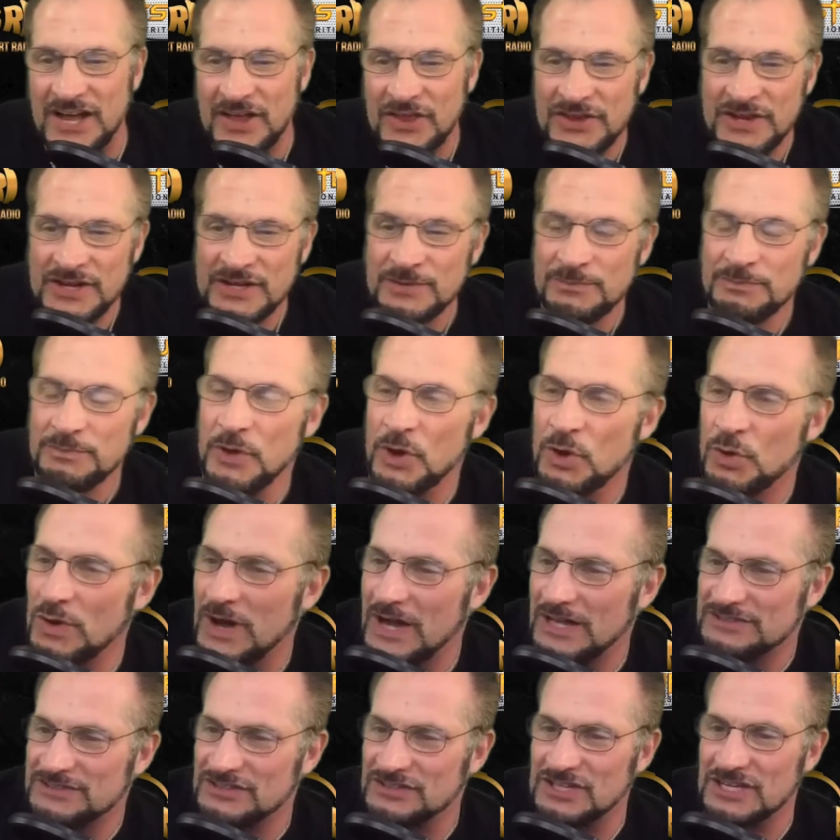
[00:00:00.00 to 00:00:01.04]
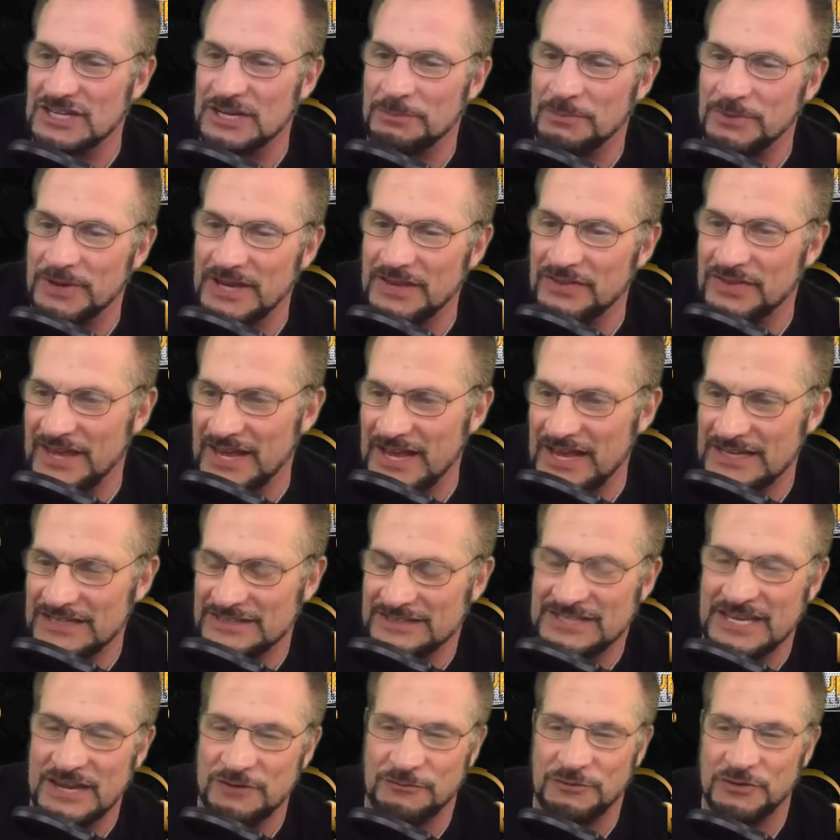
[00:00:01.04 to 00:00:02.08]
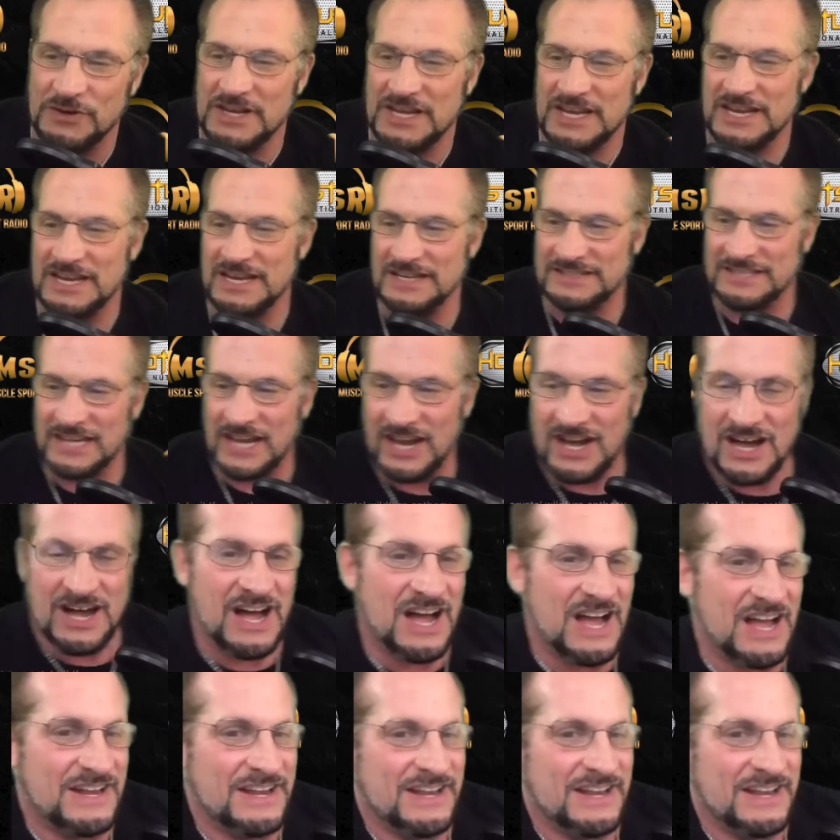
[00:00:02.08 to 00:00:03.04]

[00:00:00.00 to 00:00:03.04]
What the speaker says: Who else is going to be there? Tiffany, Todd.